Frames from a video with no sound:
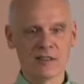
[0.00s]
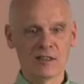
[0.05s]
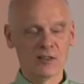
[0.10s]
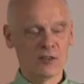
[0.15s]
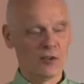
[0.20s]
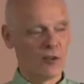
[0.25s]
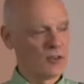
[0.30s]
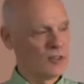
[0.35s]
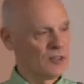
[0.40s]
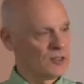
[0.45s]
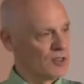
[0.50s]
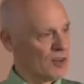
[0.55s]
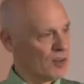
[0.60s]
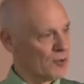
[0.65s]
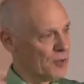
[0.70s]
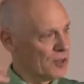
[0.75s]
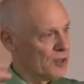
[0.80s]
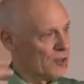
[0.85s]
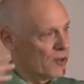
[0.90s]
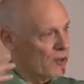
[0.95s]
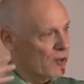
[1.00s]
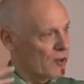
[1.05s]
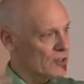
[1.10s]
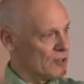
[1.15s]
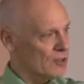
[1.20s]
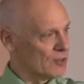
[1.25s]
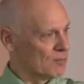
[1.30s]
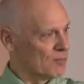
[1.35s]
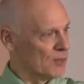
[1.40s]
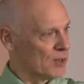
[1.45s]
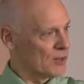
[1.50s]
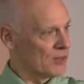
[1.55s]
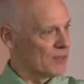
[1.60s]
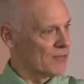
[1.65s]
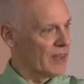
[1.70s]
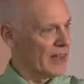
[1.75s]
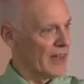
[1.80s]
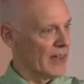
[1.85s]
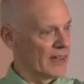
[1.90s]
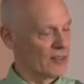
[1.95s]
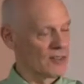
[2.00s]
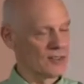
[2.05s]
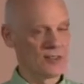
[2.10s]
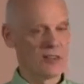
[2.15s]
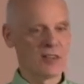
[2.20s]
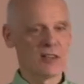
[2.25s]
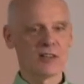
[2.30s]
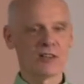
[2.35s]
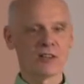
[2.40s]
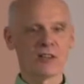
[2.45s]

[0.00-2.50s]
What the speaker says: Notice how it records in the book of Acts,